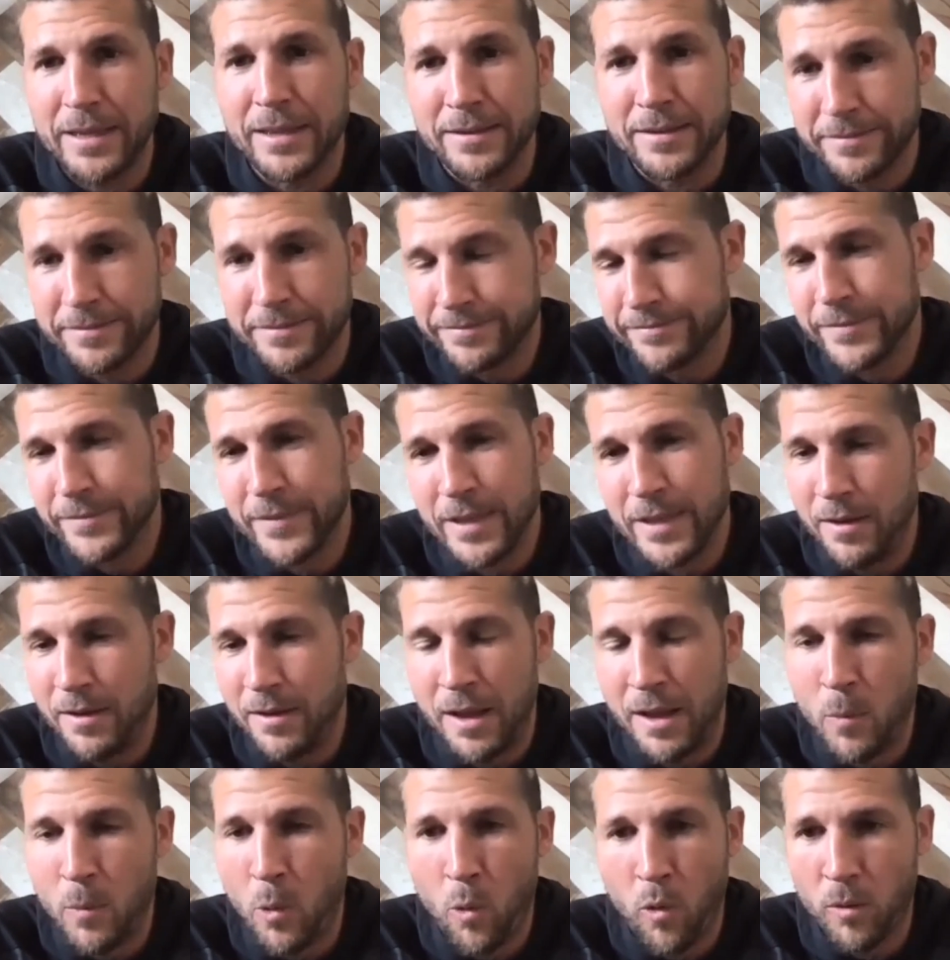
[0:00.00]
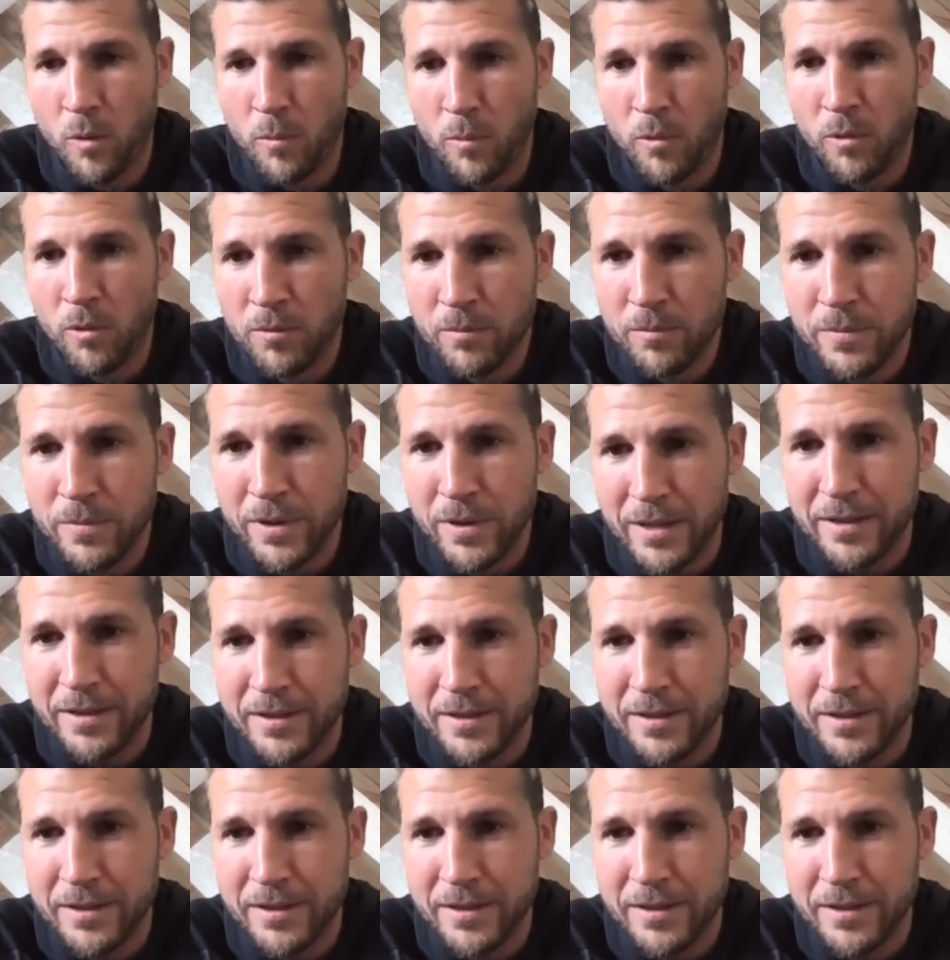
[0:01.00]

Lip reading: And yeah, I'm horrible, but